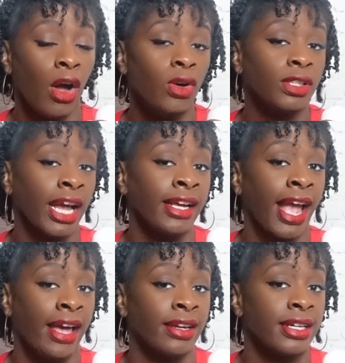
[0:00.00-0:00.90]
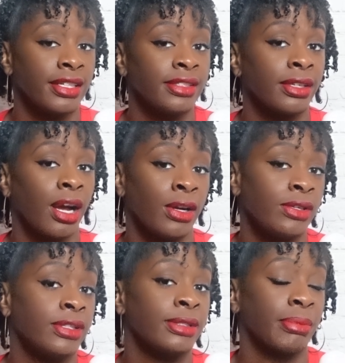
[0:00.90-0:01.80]
like how the custard
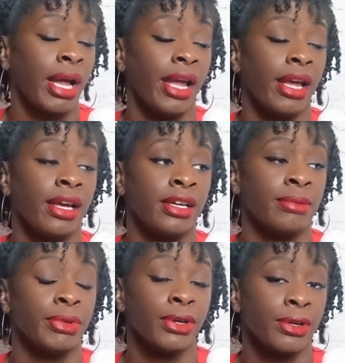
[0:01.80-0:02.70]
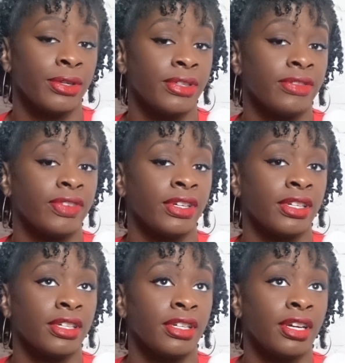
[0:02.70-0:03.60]
holds my curls
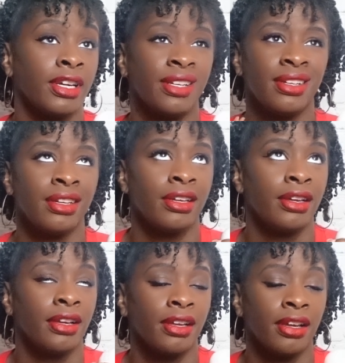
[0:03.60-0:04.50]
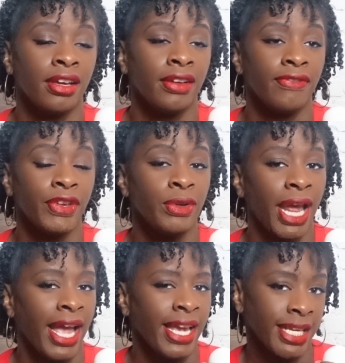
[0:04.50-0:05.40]
for a few
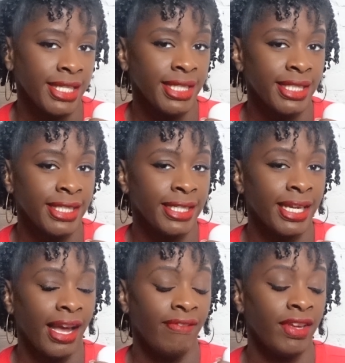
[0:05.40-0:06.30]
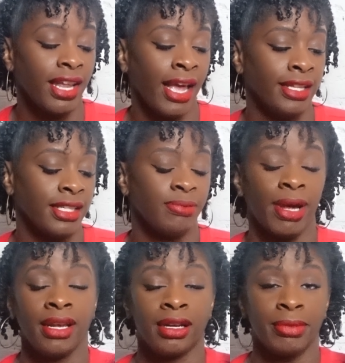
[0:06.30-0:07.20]
days. I feel like this is
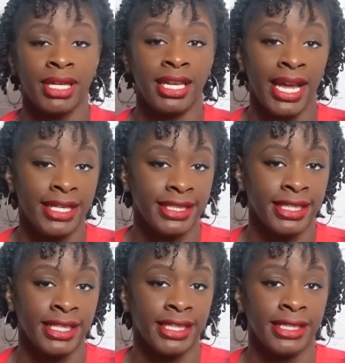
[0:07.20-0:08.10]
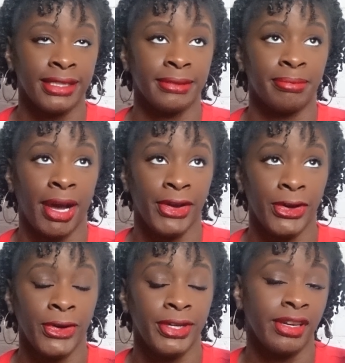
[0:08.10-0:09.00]
probably going to be lasting my
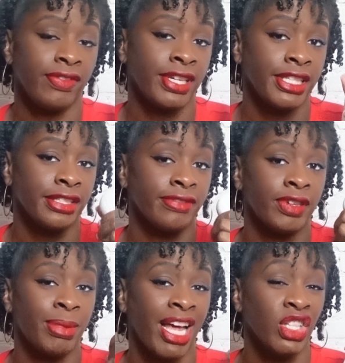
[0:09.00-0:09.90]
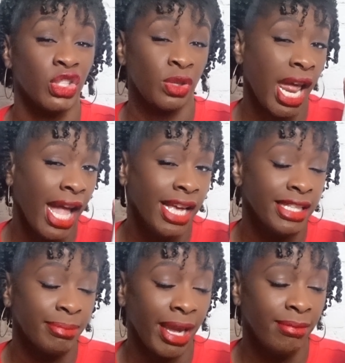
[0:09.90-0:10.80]
curl definition for about 2
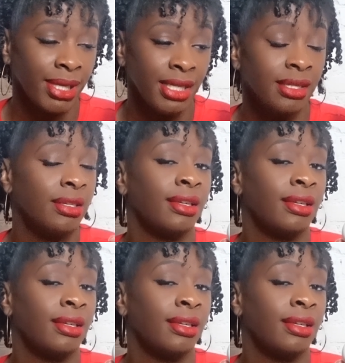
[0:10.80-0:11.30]
days maybe.